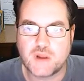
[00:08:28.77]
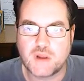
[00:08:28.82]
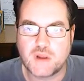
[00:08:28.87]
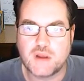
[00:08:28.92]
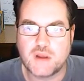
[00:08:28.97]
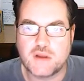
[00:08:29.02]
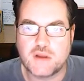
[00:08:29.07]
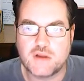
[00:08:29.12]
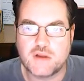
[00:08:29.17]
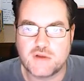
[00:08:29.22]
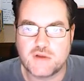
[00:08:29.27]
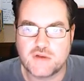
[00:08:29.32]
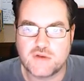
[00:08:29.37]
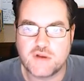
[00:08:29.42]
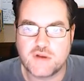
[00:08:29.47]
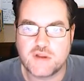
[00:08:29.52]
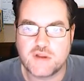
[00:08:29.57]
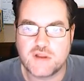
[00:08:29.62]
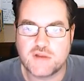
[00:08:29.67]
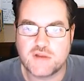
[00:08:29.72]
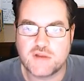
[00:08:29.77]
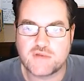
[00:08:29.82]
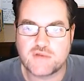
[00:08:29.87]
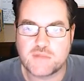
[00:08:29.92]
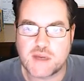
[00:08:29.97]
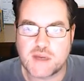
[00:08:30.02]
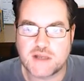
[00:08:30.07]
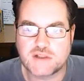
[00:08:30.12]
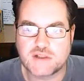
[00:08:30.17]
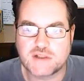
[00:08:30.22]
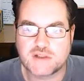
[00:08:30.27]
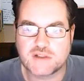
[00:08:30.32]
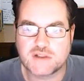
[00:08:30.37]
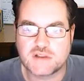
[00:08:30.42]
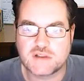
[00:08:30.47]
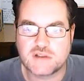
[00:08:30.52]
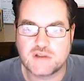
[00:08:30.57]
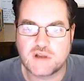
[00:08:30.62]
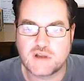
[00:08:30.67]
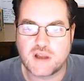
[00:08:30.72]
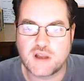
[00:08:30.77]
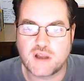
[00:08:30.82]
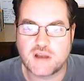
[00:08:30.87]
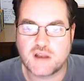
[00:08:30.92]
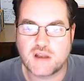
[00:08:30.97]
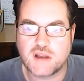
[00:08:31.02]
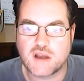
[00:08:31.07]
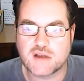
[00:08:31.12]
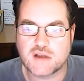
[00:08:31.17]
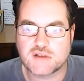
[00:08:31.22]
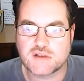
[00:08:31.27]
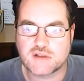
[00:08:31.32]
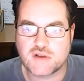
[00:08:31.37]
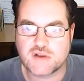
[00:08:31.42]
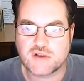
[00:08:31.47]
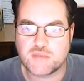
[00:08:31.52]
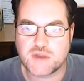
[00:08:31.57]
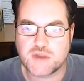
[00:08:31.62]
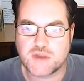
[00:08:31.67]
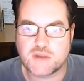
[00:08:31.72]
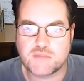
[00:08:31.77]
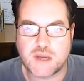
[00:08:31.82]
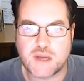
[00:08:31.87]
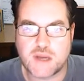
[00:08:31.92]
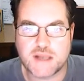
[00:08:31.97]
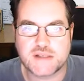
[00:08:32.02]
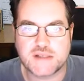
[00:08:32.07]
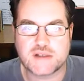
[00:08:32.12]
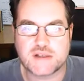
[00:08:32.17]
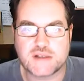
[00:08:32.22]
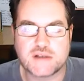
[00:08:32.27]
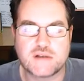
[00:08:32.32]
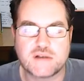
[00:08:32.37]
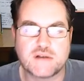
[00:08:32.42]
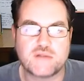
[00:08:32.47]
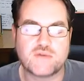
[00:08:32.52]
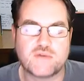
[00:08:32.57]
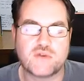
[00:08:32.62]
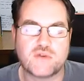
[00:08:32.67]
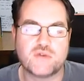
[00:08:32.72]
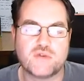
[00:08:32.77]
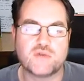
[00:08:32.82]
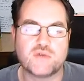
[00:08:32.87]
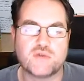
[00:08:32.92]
You do need the information, and you can't just copy and paste it. If you